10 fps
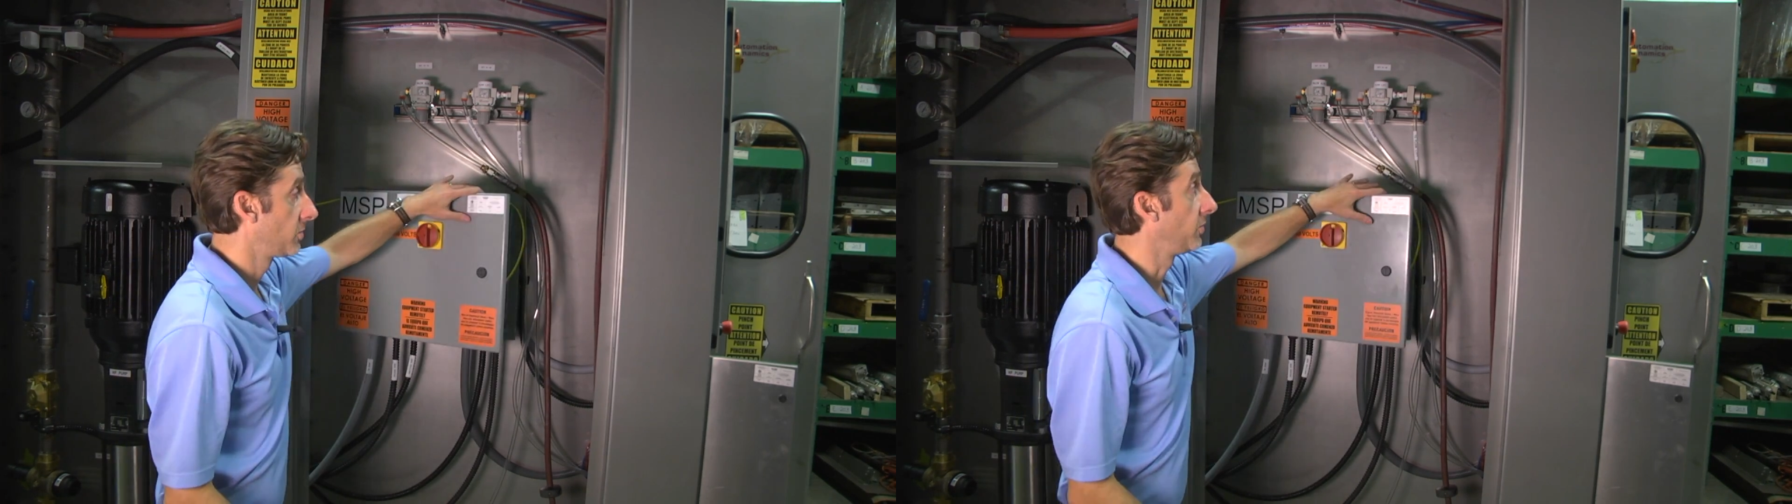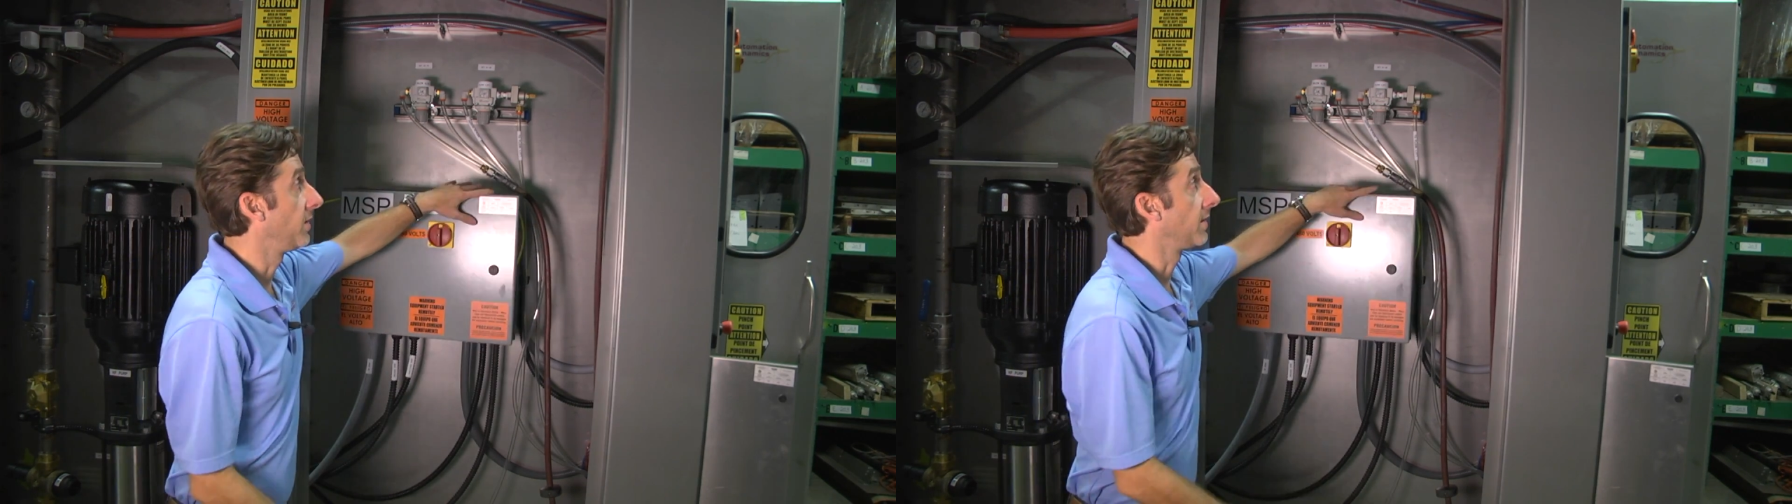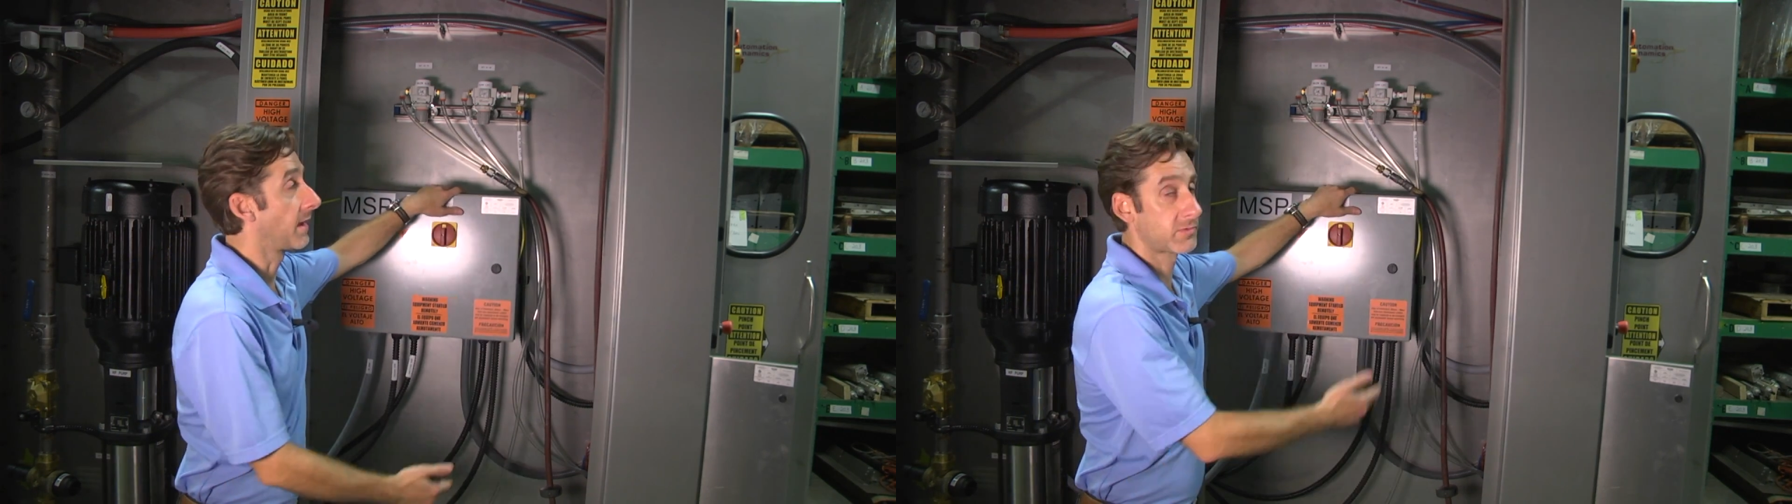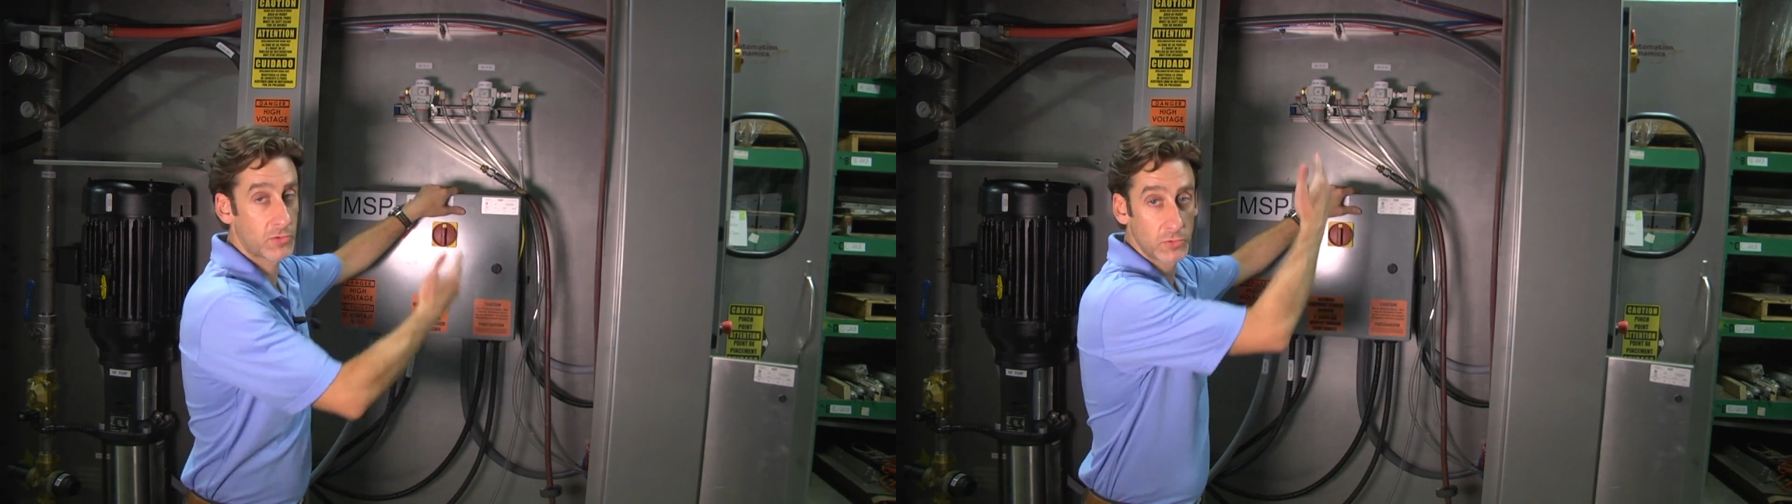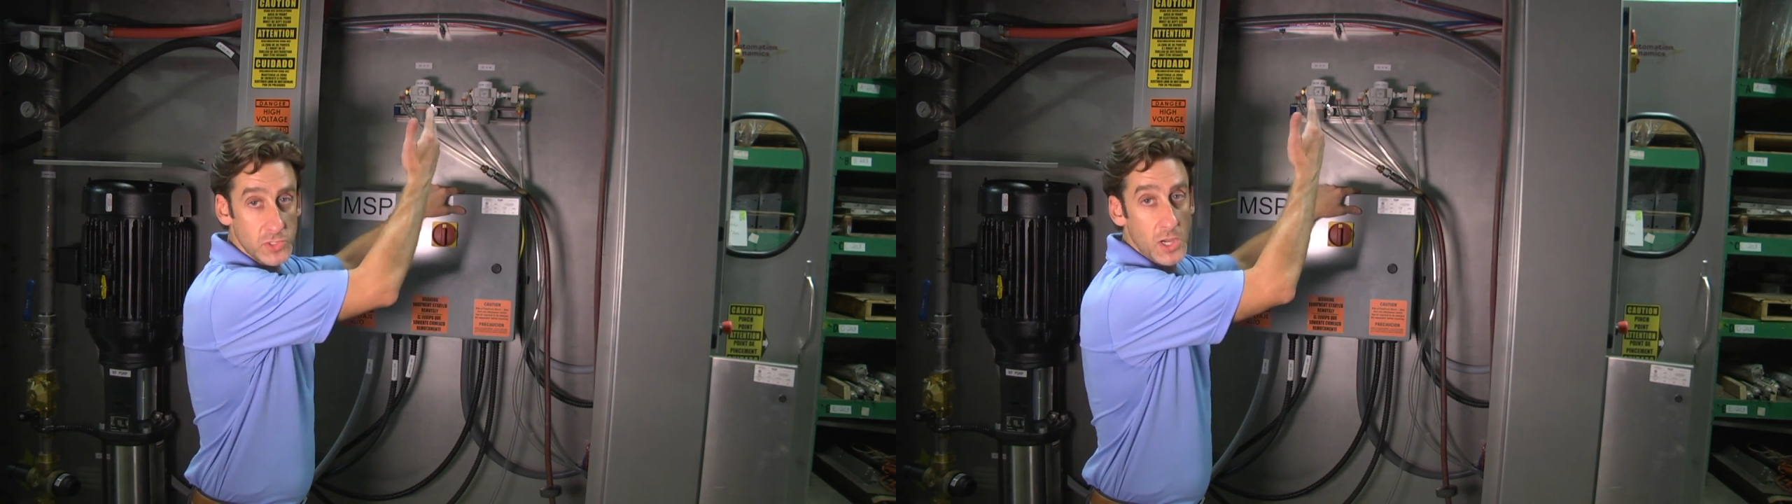to the
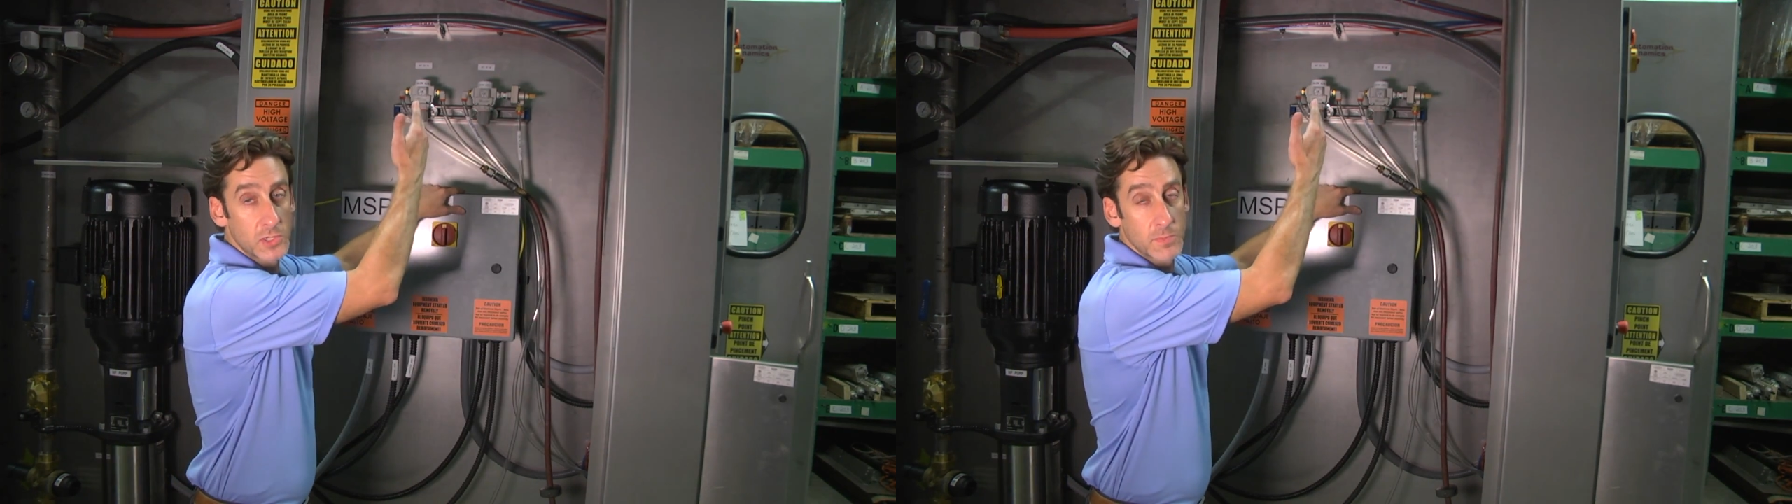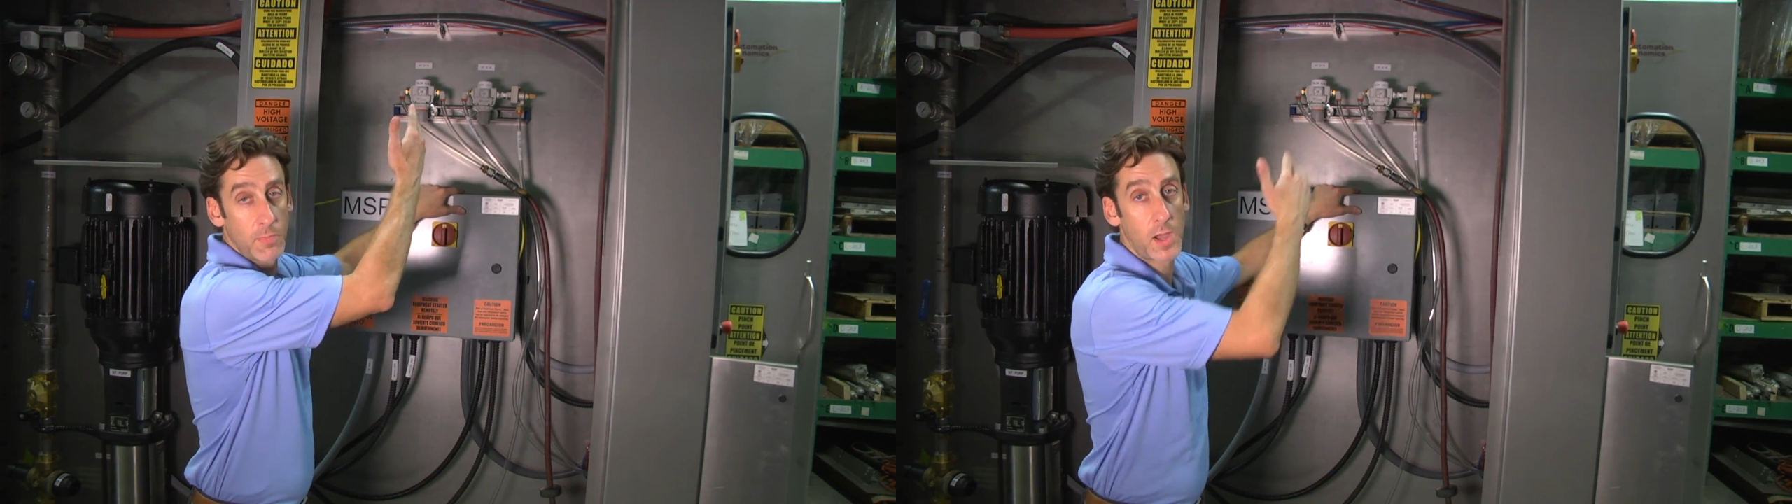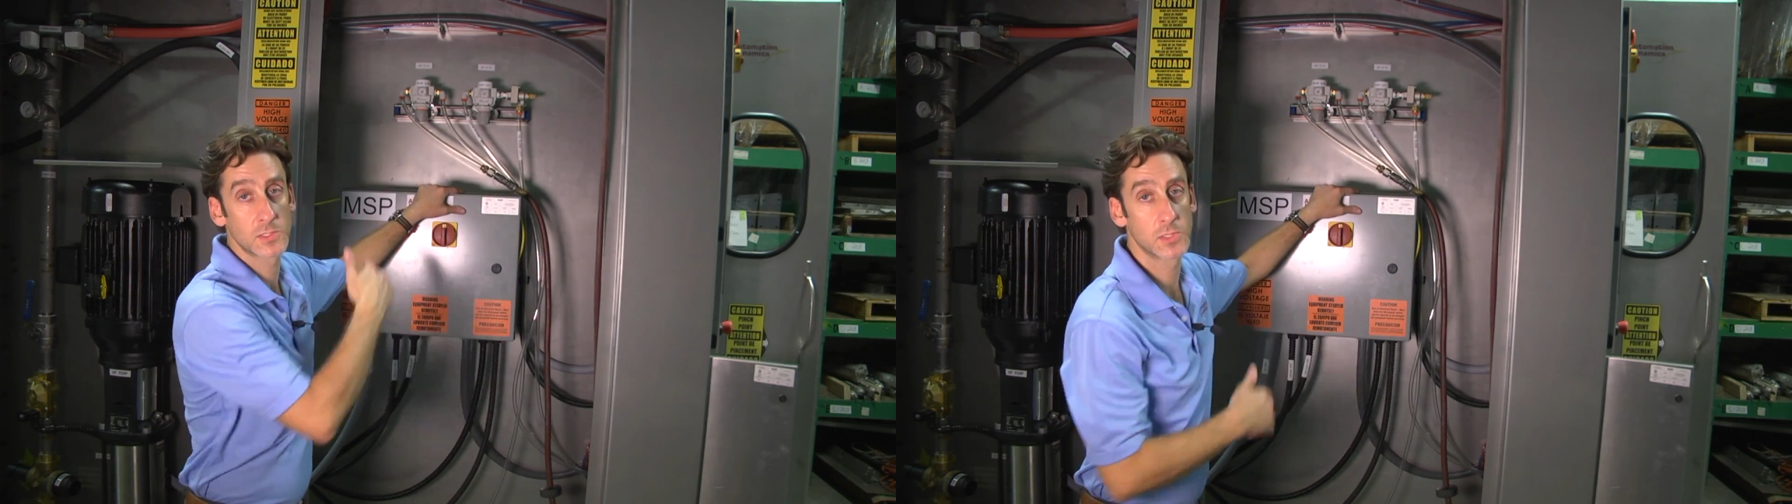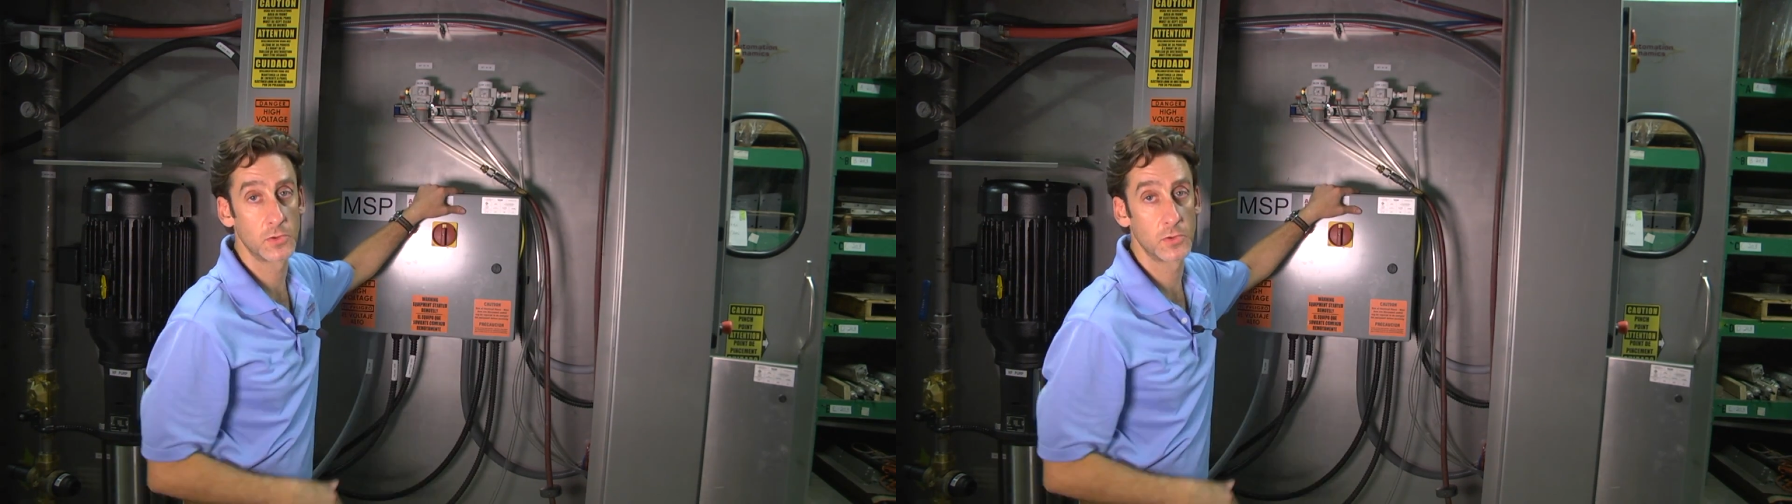electrical junction box